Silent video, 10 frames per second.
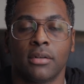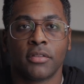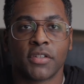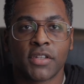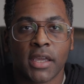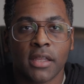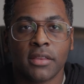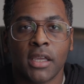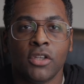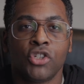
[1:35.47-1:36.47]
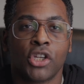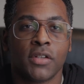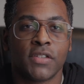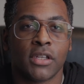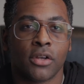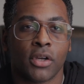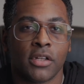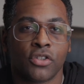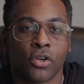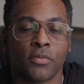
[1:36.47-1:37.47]
The second thing you should consider
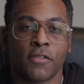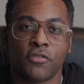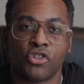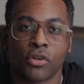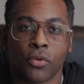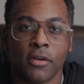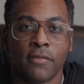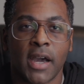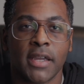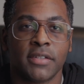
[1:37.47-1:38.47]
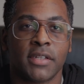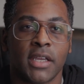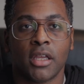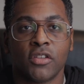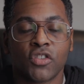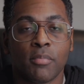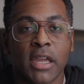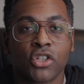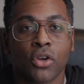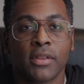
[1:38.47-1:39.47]
in terms of general advice is to
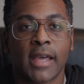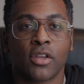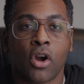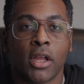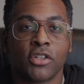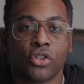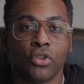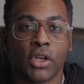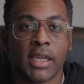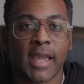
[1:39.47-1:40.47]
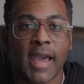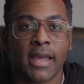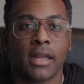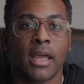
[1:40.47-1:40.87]
make sure that the car that you're looking at